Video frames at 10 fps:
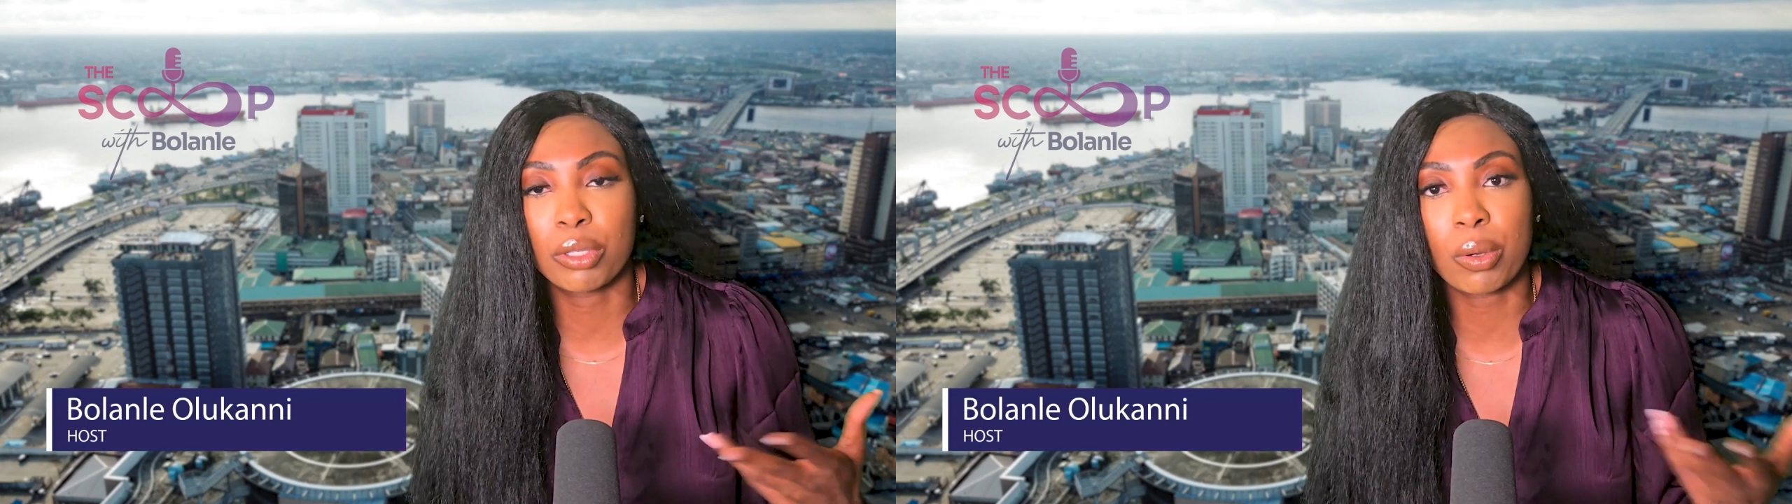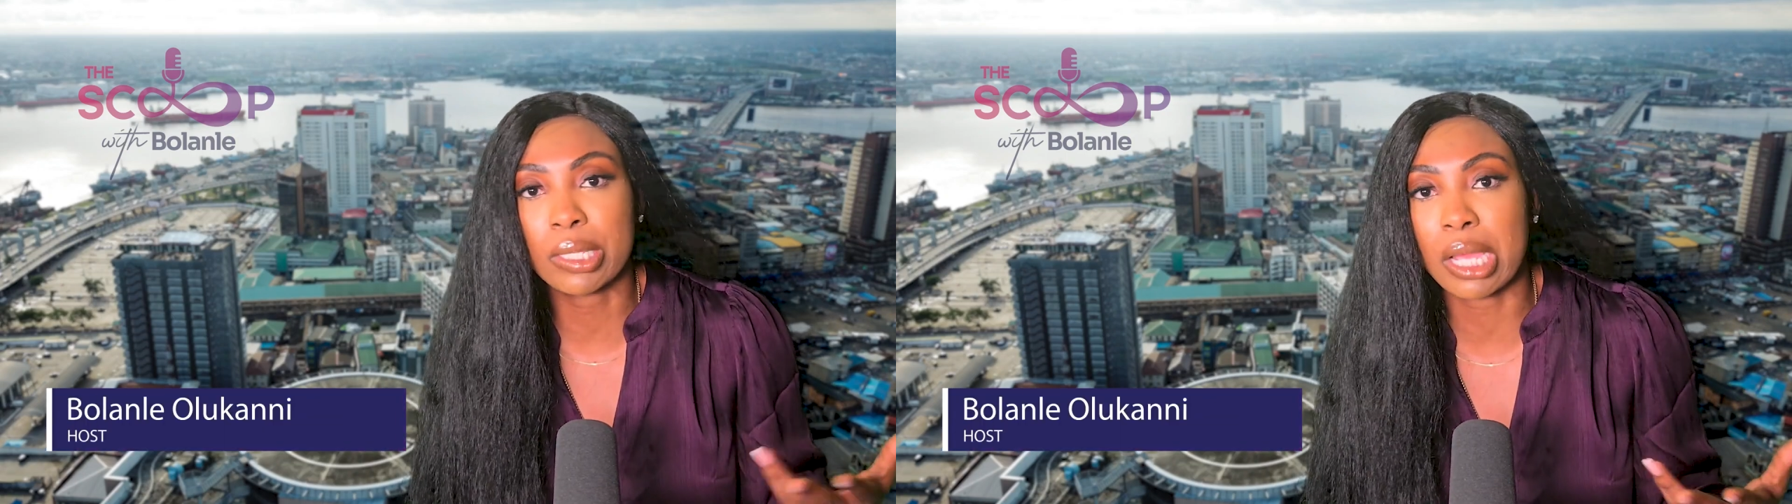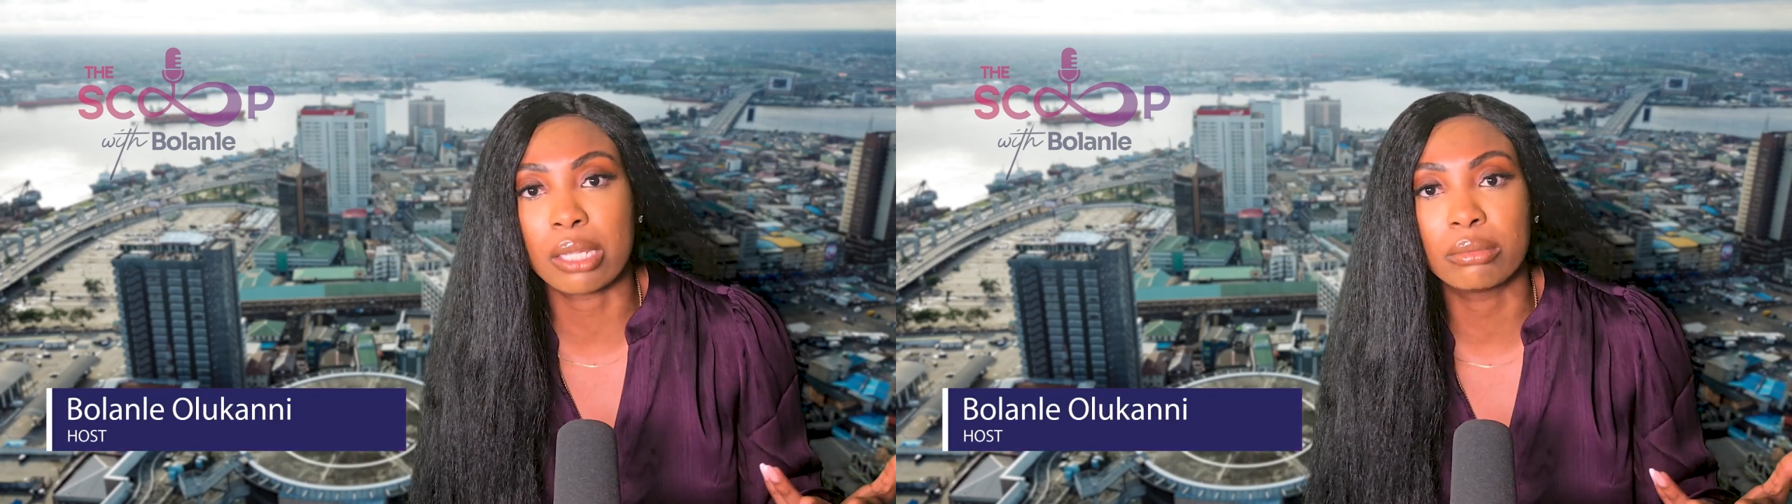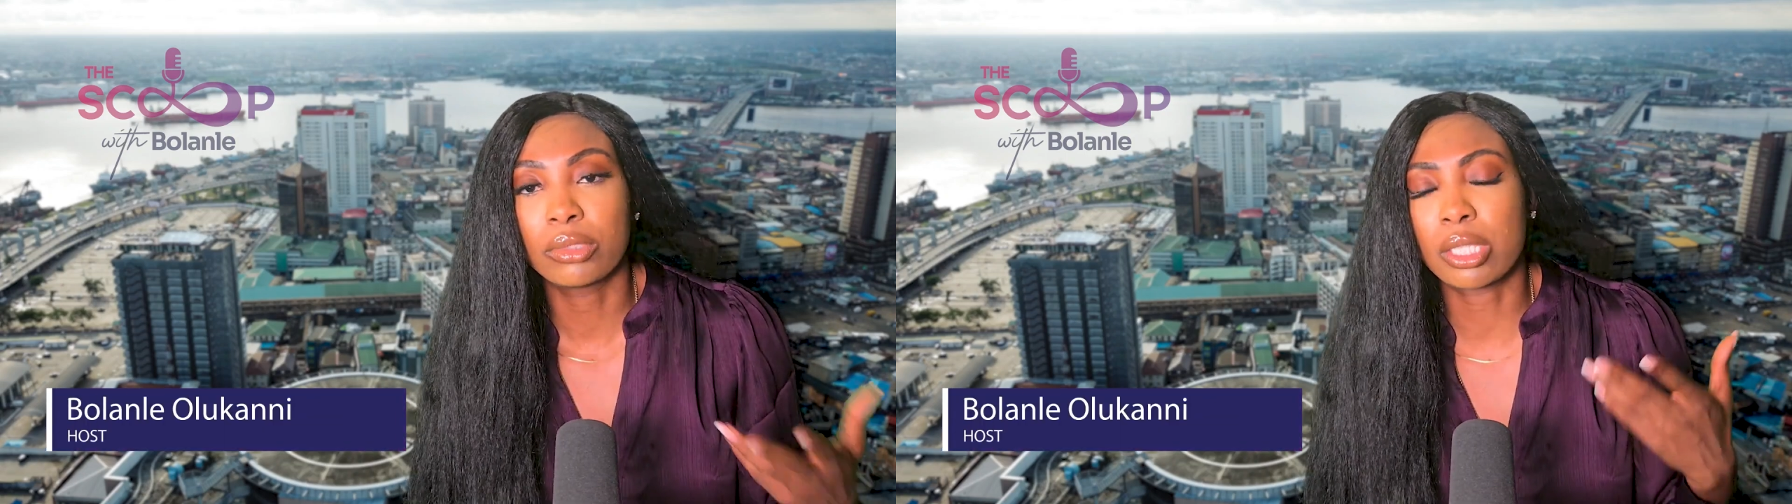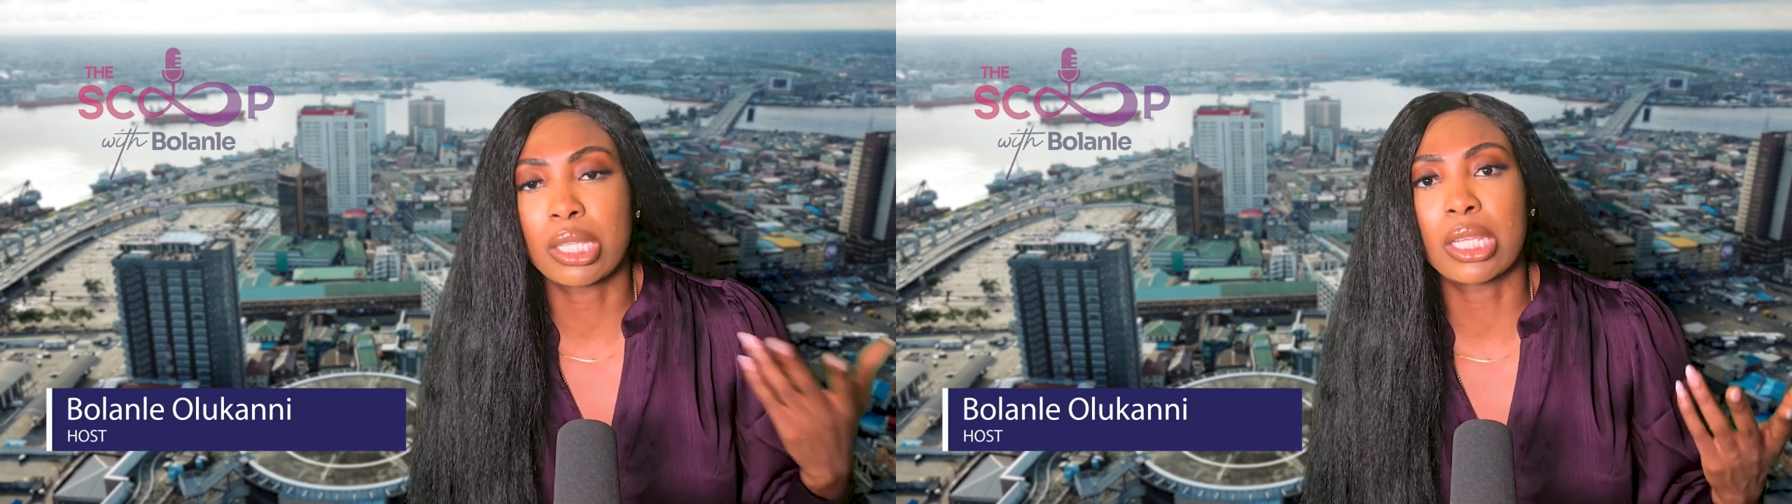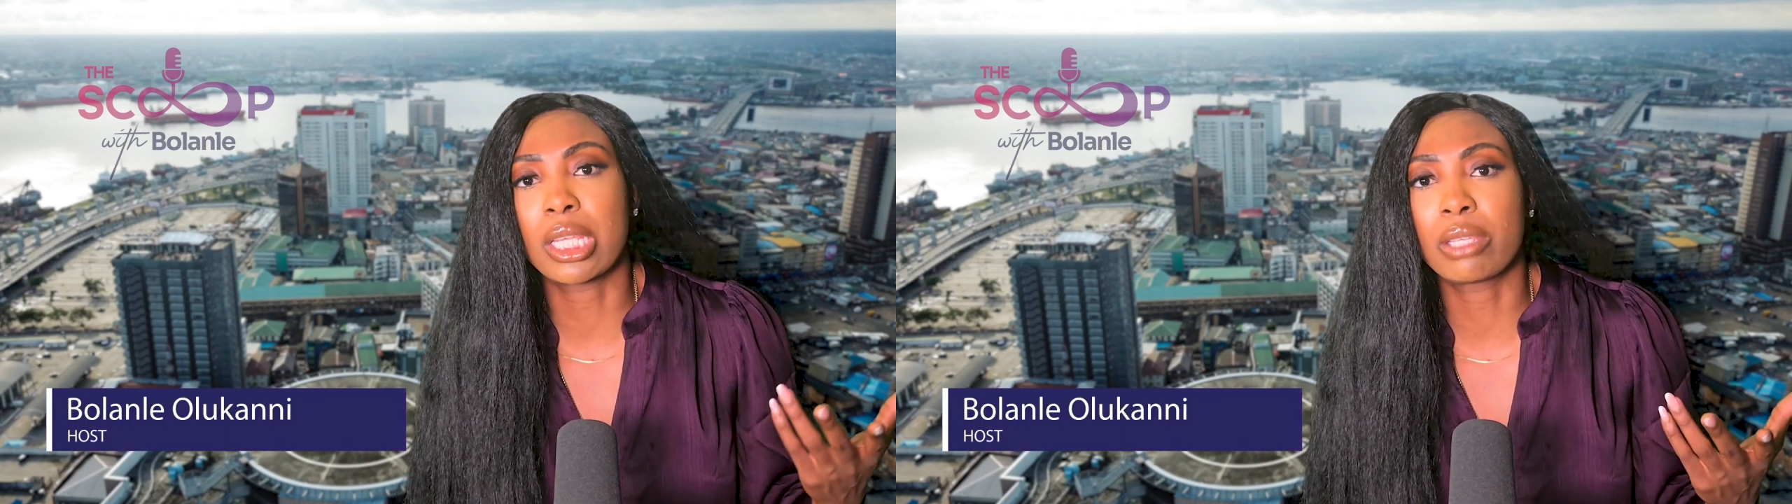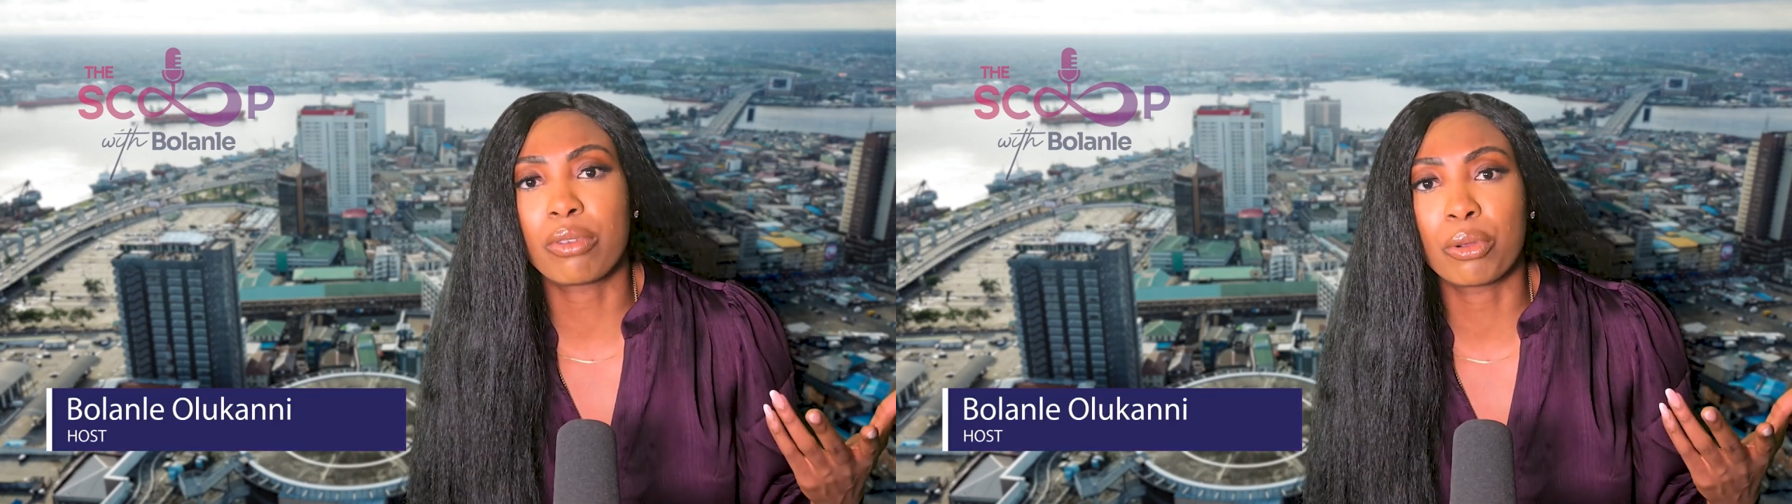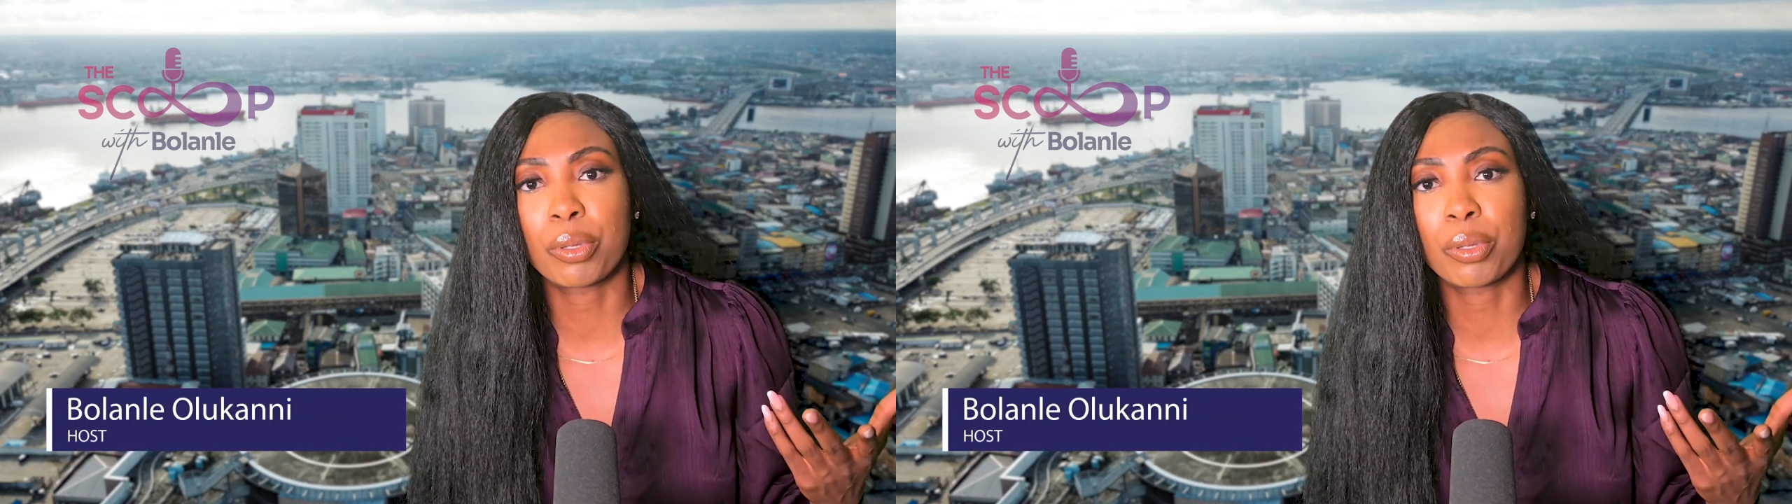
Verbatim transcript: pure water. Not saying there's anything wrong